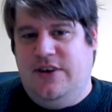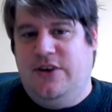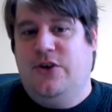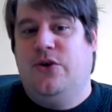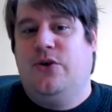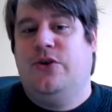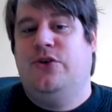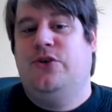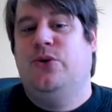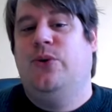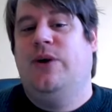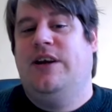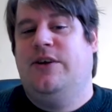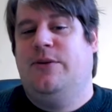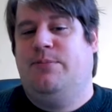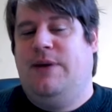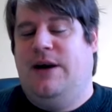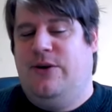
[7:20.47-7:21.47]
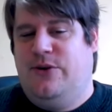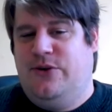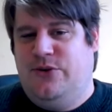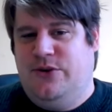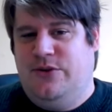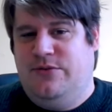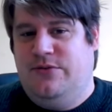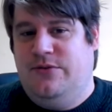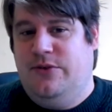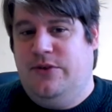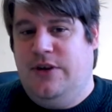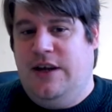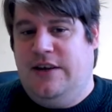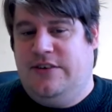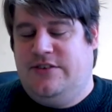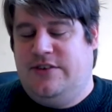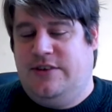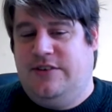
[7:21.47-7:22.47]
your doing the power to the
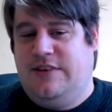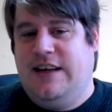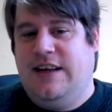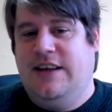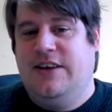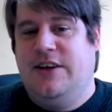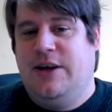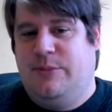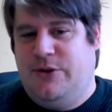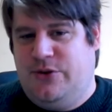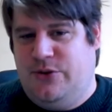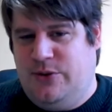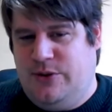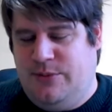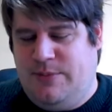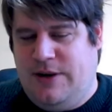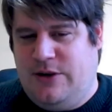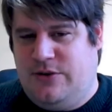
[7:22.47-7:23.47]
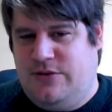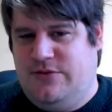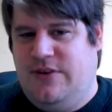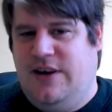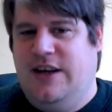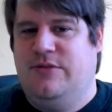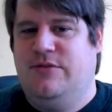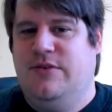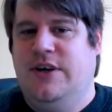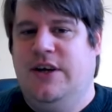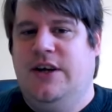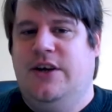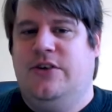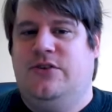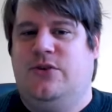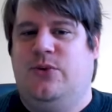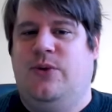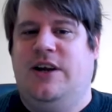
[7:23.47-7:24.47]
as taking the number to the power 5.
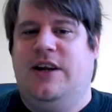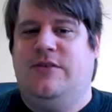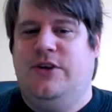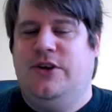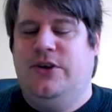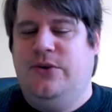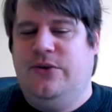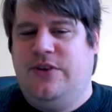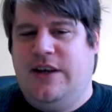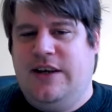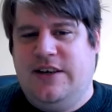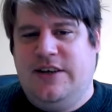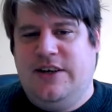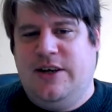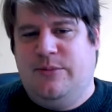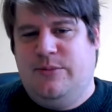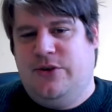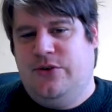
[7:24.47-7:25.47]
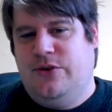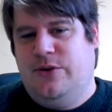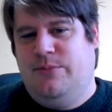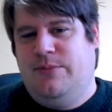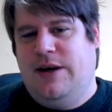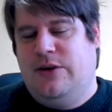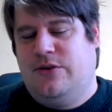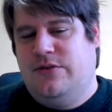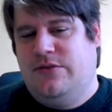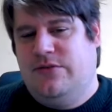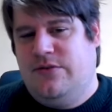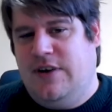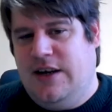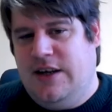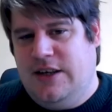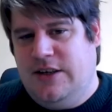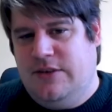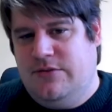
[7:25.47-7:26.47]
So whenever you take a number to the power
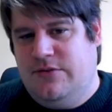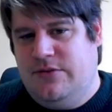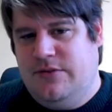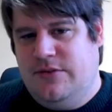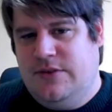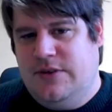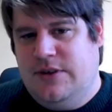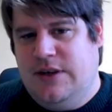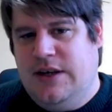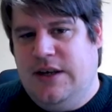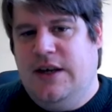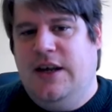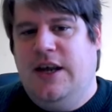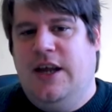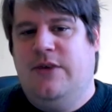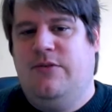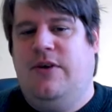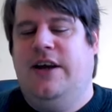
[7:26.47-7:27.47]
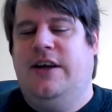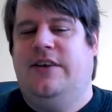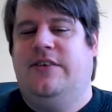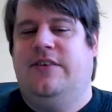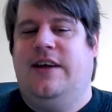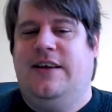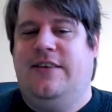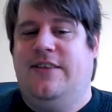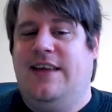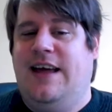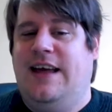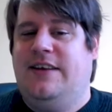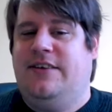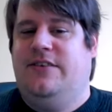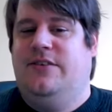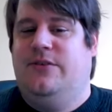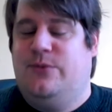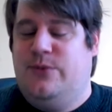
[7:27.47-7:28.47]
5, if I take
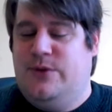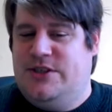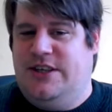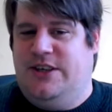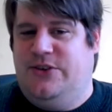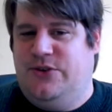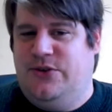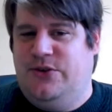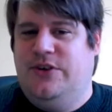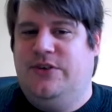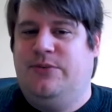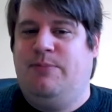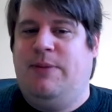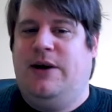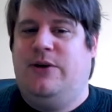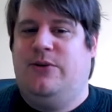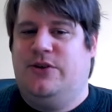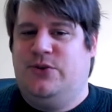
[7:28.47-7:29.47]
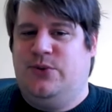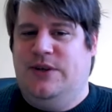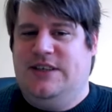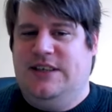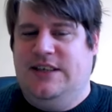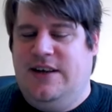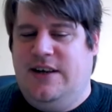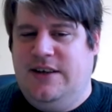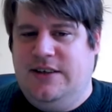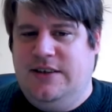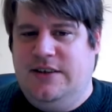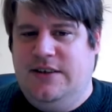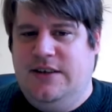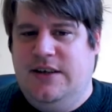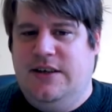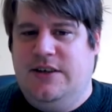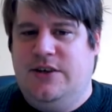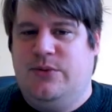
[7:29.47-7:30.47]
that result to the power
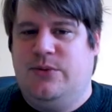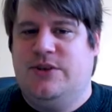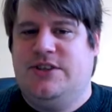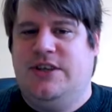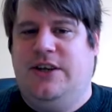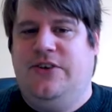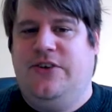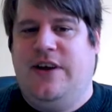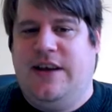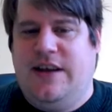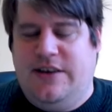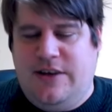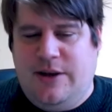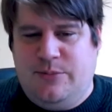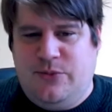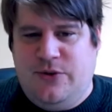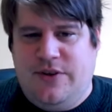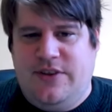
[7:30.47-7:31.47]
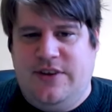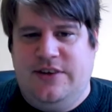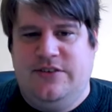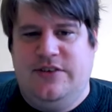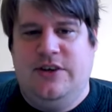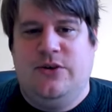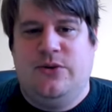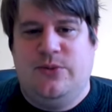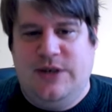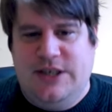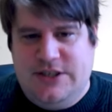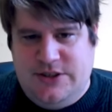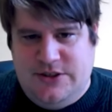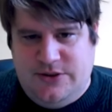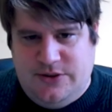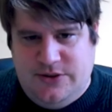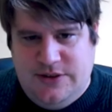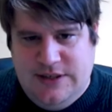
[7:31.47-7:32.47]
29, the result I end up with is the
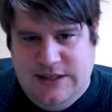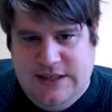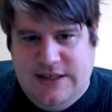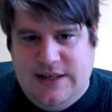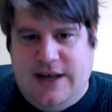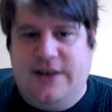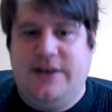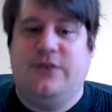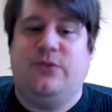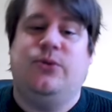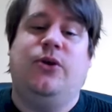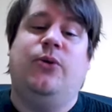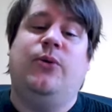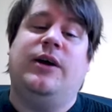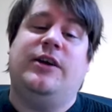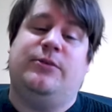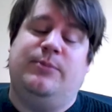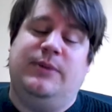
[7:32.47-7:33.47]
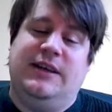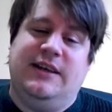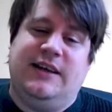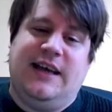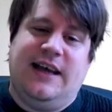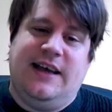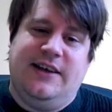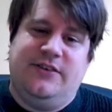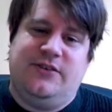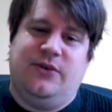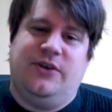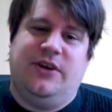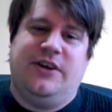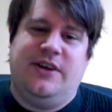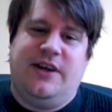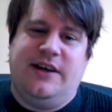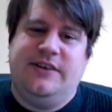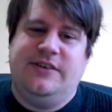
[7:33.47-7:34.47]
original. And this will always be the case
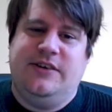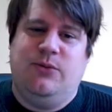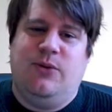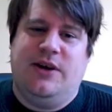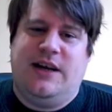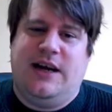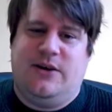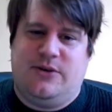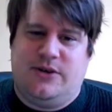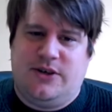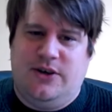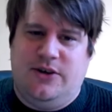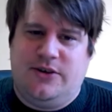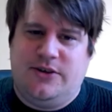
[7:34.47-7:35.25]
on a 91-hour